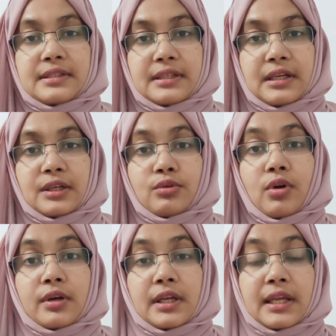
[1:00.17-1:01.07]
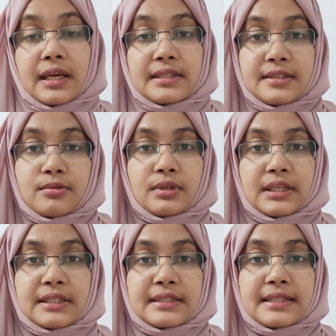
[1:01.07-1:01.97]
the scenario, organize your
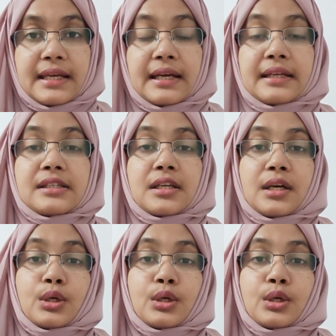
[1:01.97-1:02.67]
case, and